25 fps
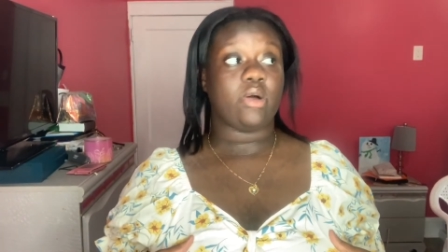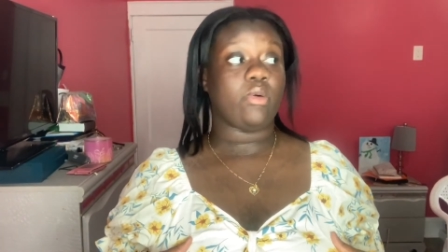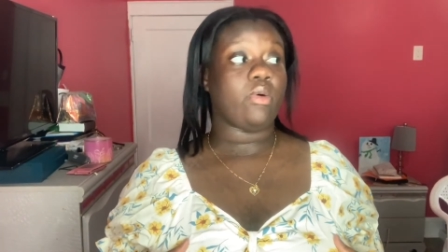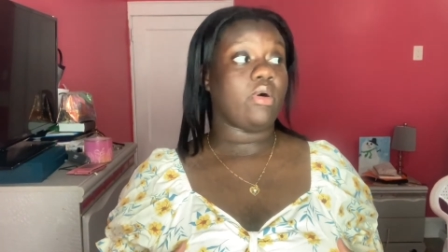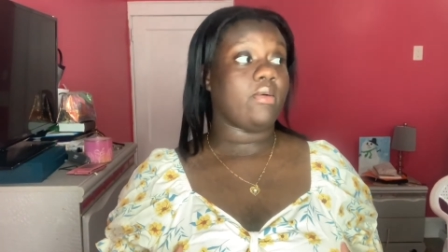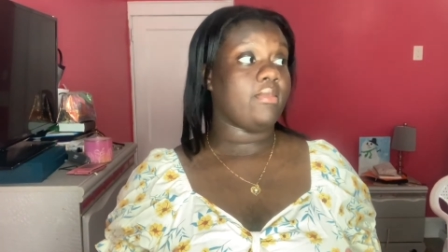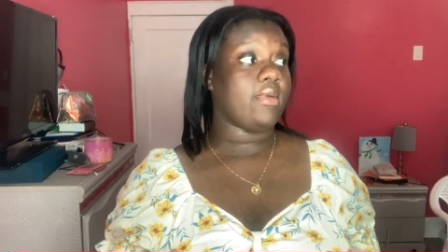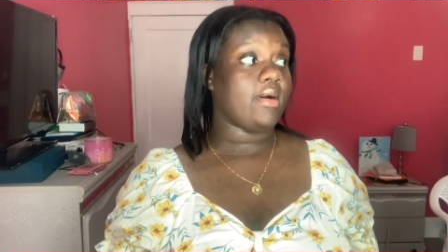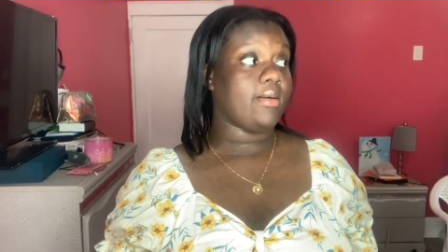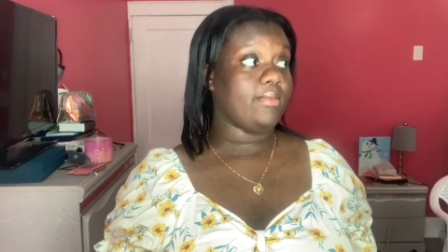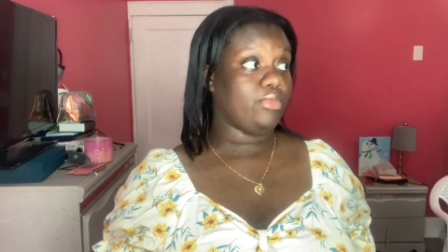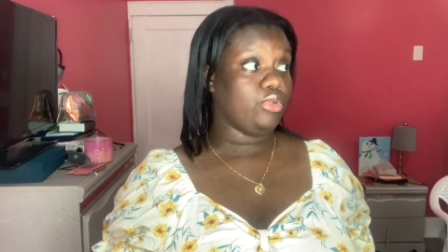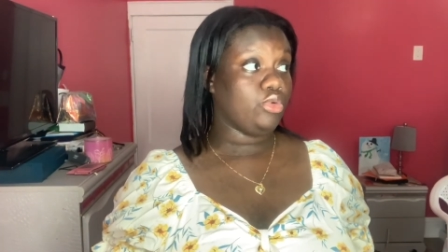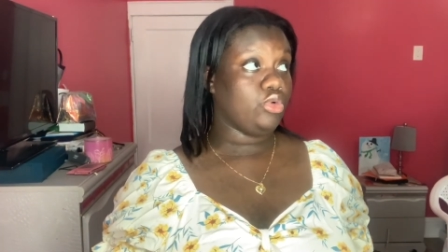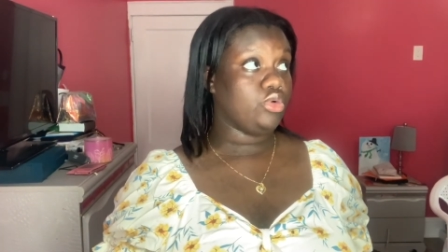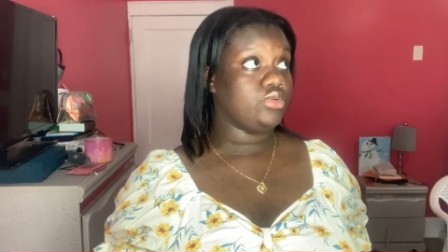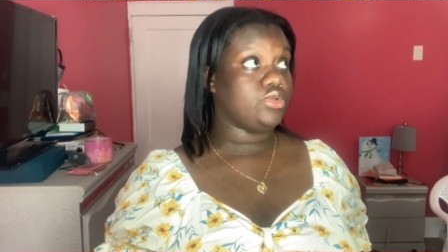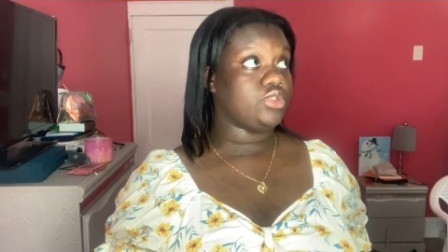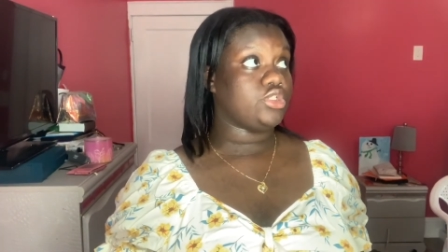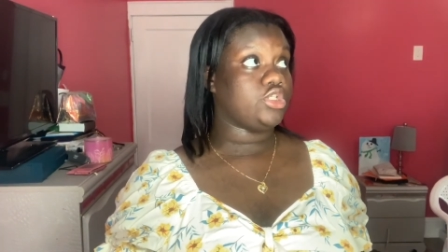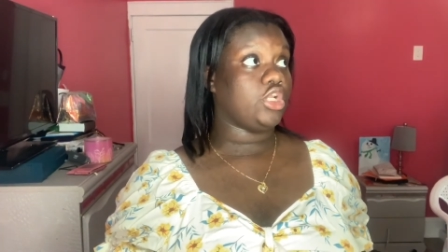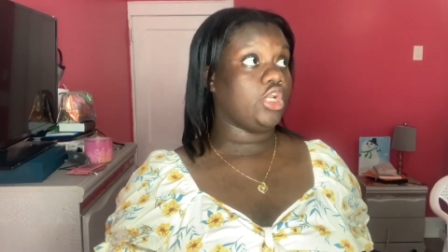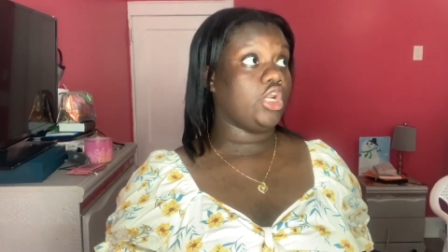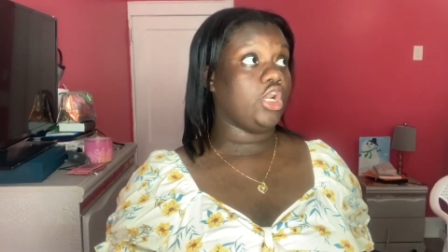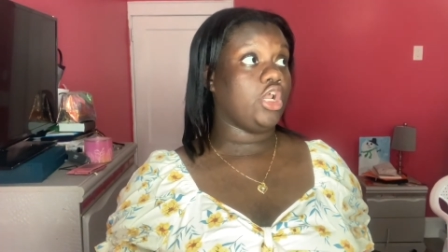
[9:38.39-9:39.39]
want my
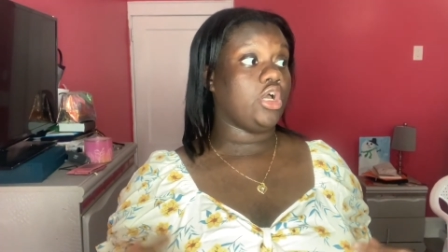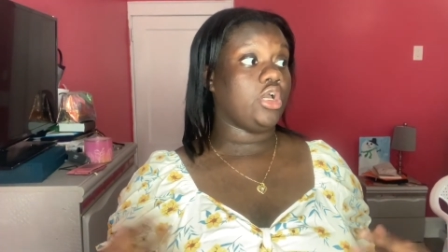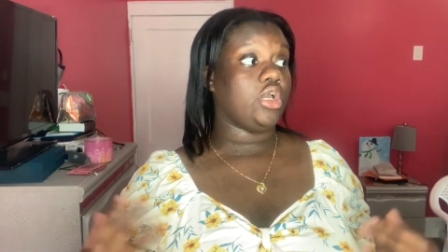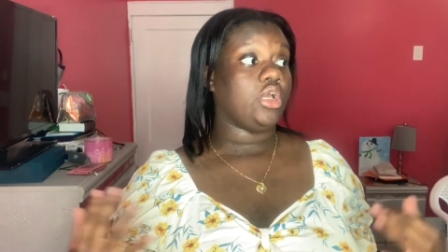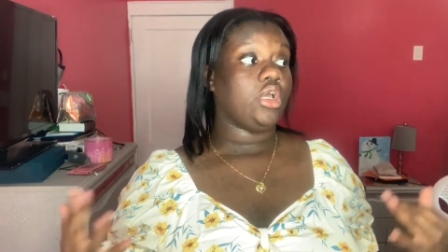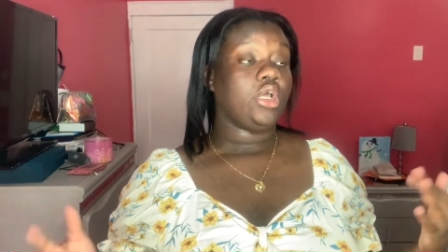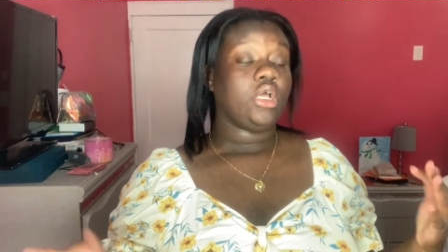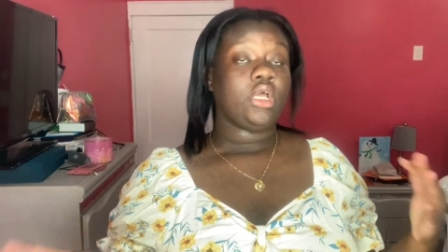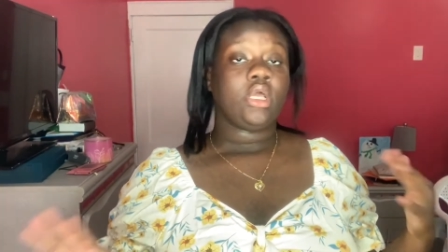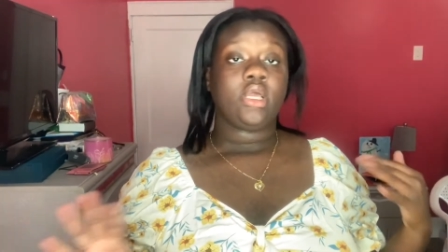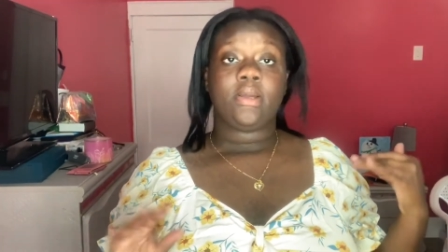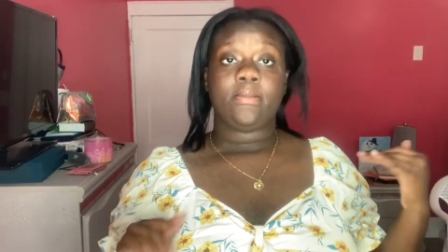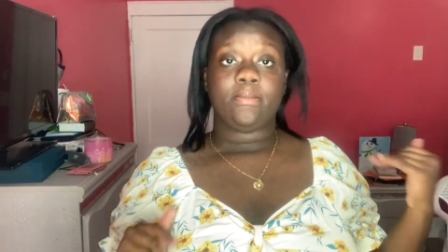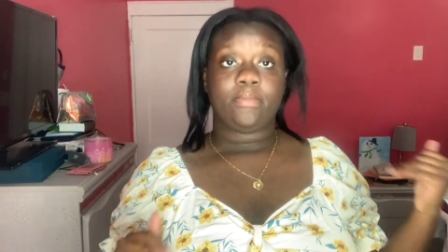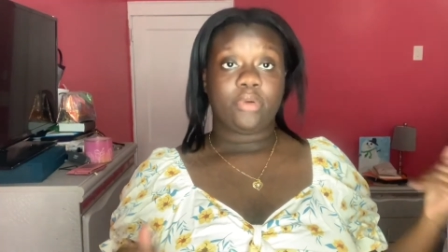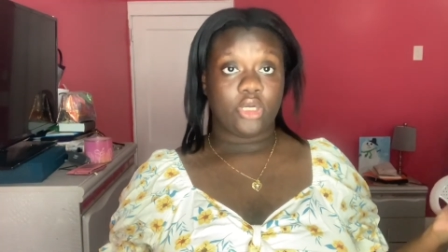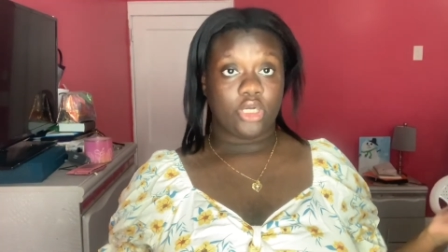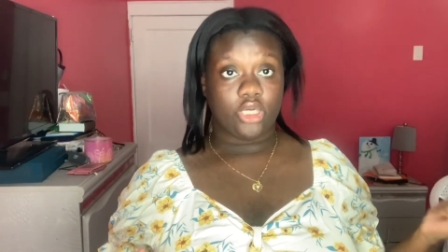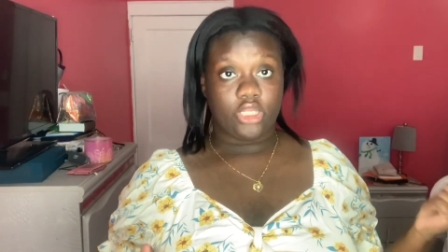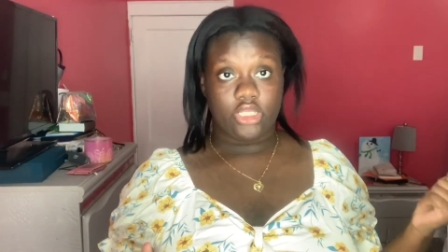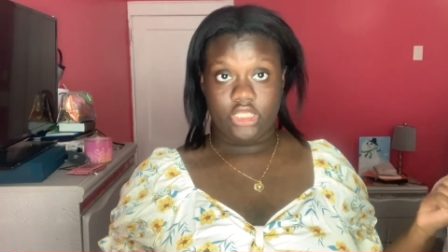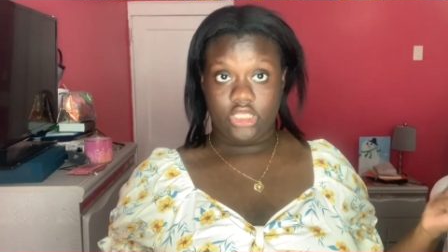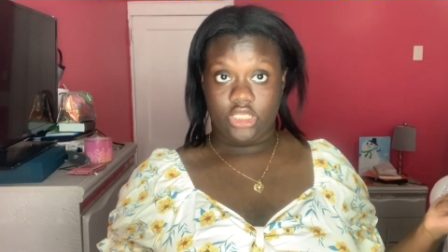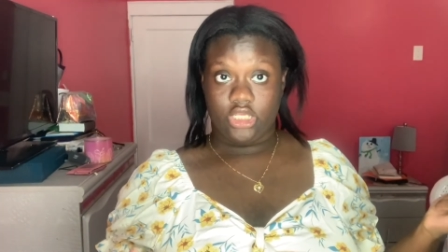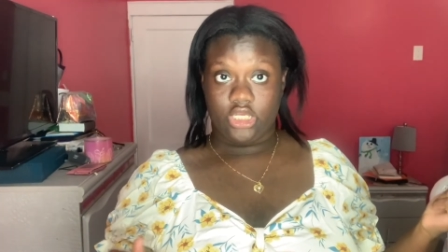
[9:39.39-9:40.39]
boobs to look
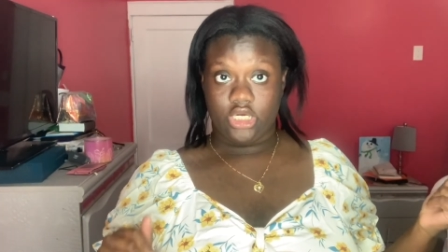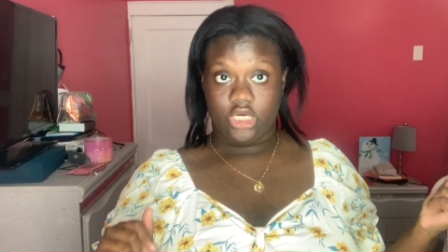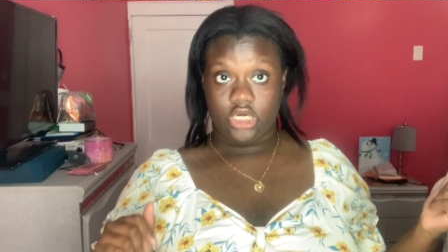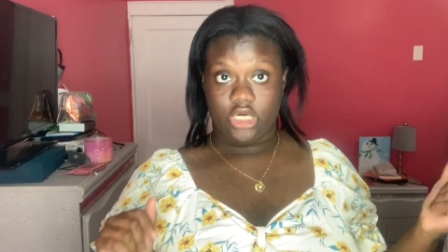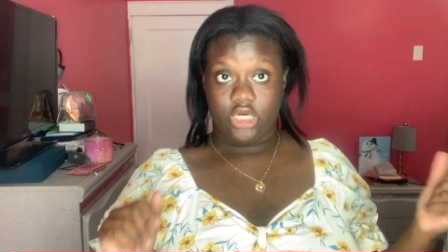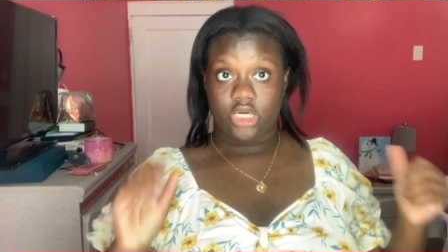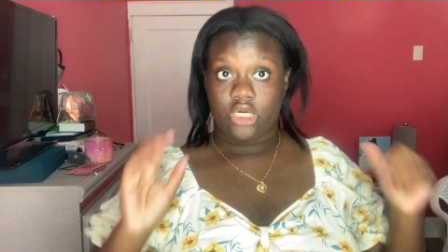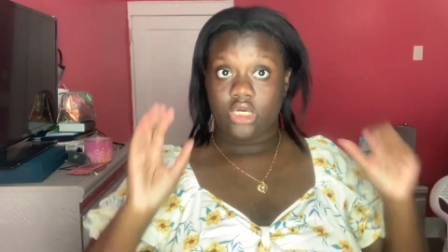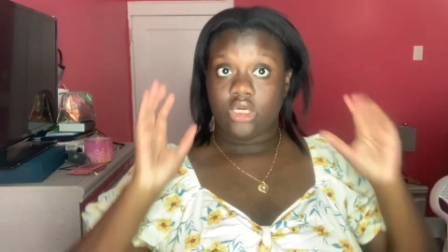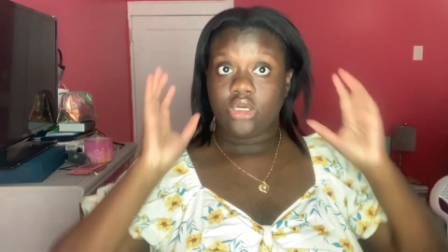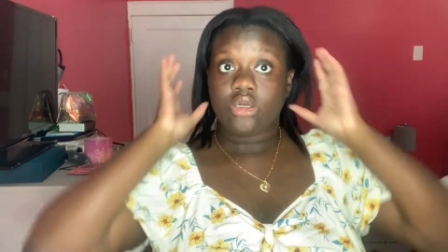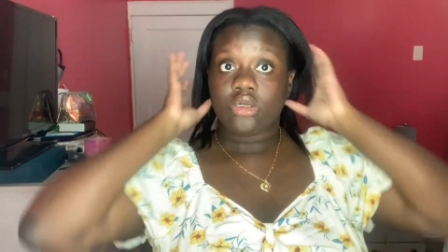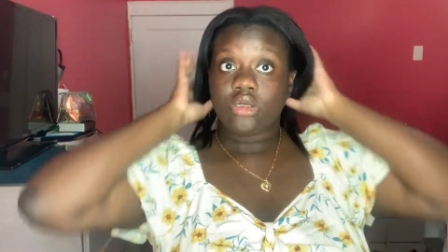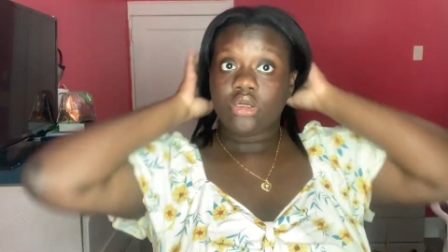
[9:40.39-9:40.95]
perkier.